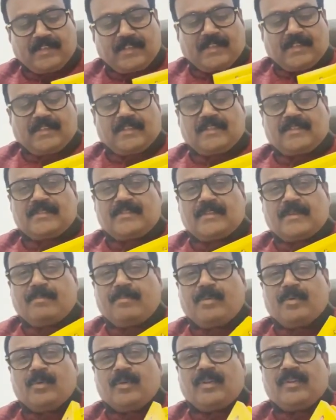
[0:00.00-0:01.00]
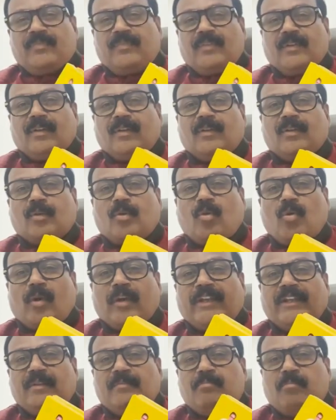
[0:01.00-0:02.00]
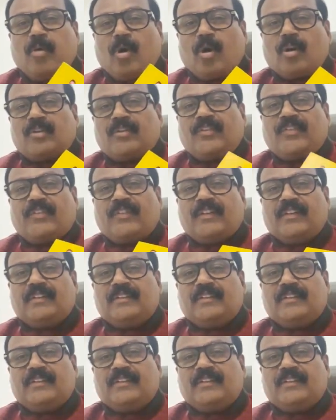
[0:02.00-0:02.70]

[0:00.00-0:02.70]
This is a beautiful coin box.